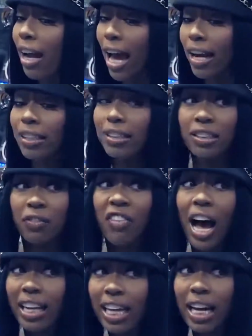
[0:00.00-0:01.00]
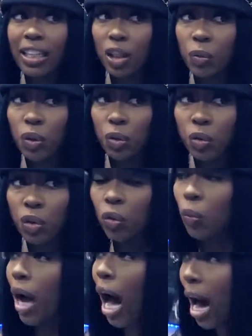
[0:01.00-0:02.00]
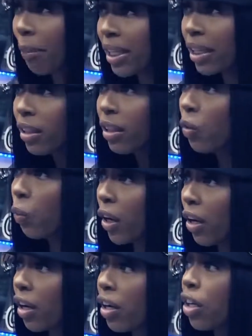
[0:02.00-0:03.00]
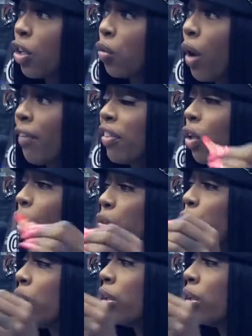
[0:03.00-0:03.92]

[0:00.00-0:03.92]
I finally got a deal with YouTube with Omnia, where you have to go